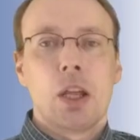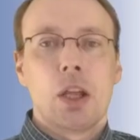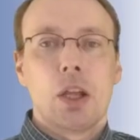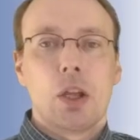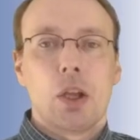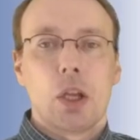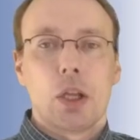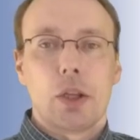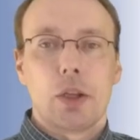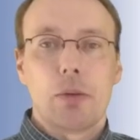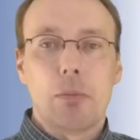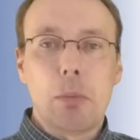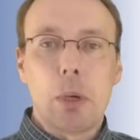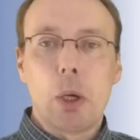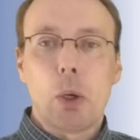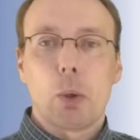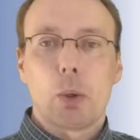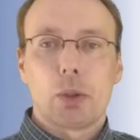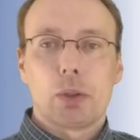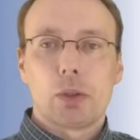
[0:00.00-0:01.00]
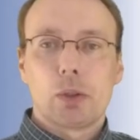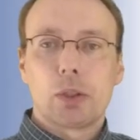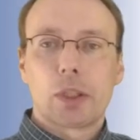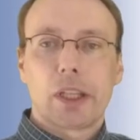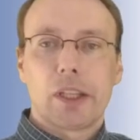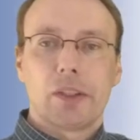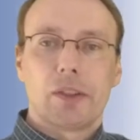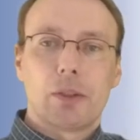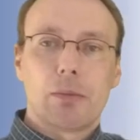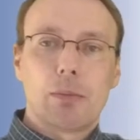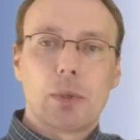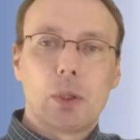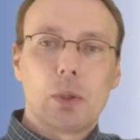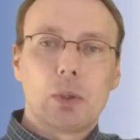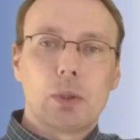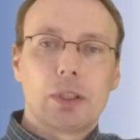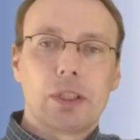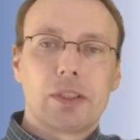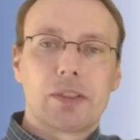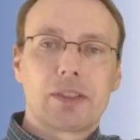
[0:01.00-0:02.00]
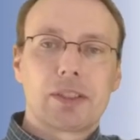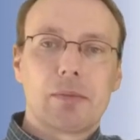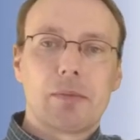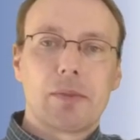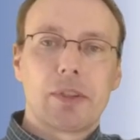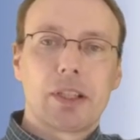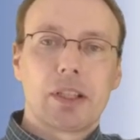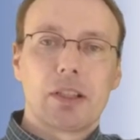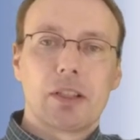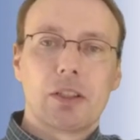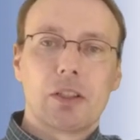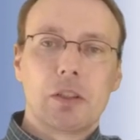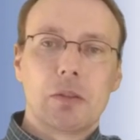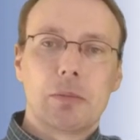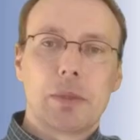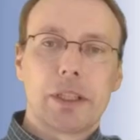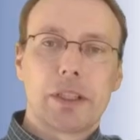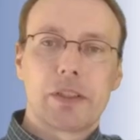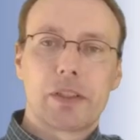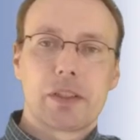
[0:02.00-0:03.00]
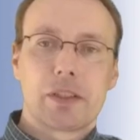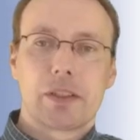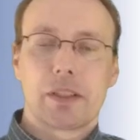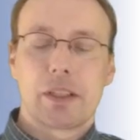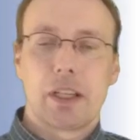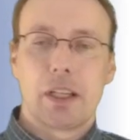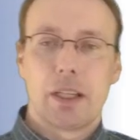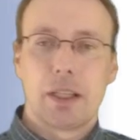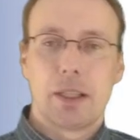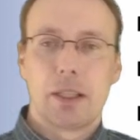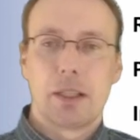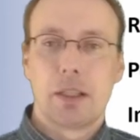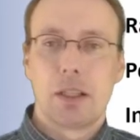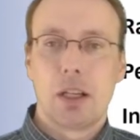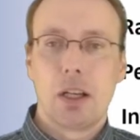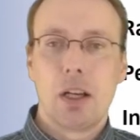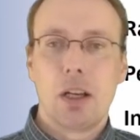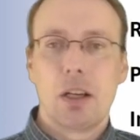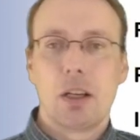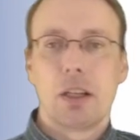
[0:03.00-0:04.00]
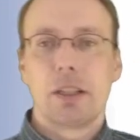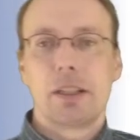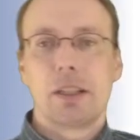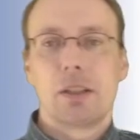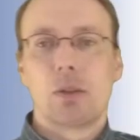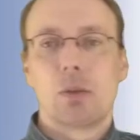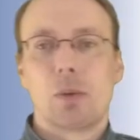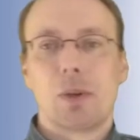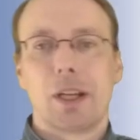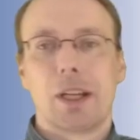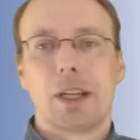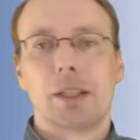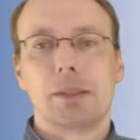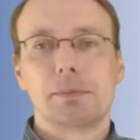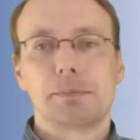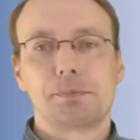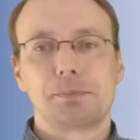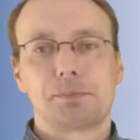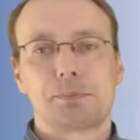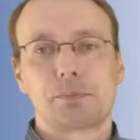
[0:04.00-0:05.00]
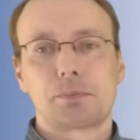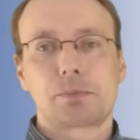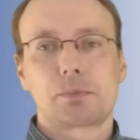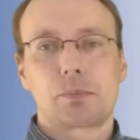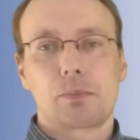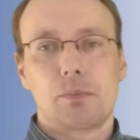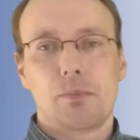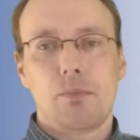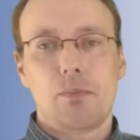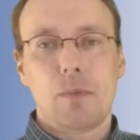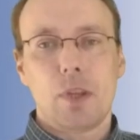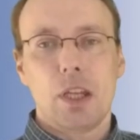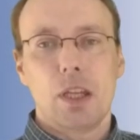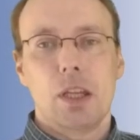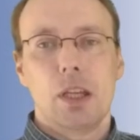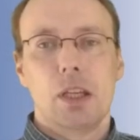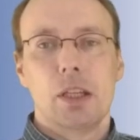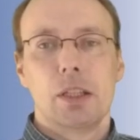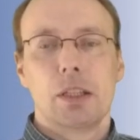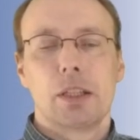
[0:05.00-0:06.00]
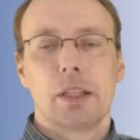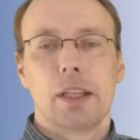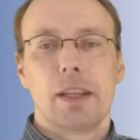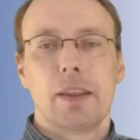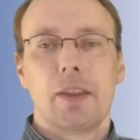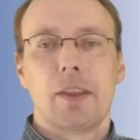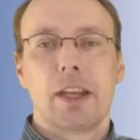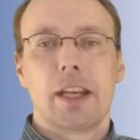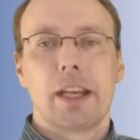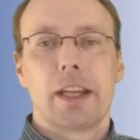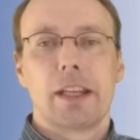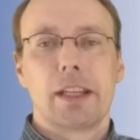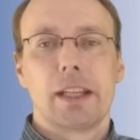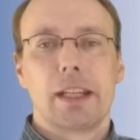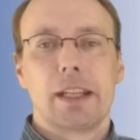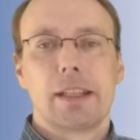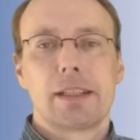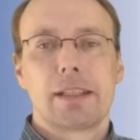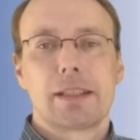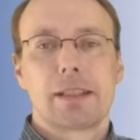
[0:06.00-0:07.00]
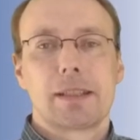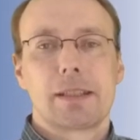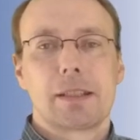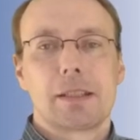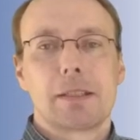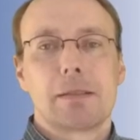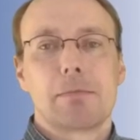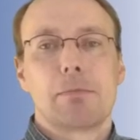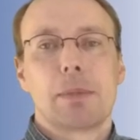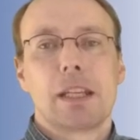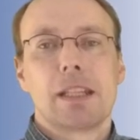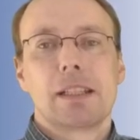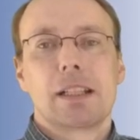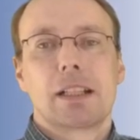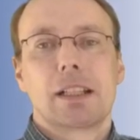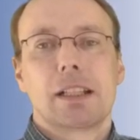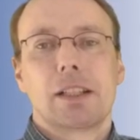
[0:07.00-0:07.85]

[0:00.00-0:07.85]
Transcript: The mode is something a little bit odd in a way, in that it's basically the